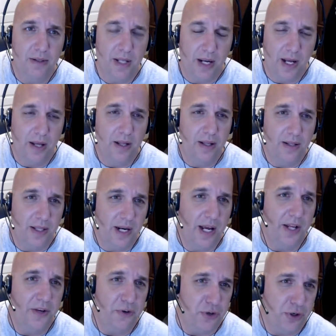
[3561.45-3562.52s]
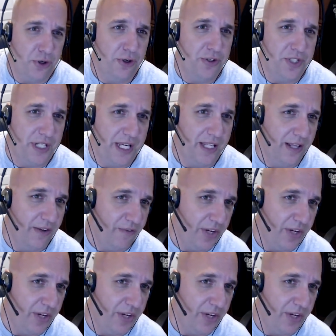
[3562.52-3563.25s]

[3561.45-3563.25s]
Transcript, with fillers: that I that I endured to get that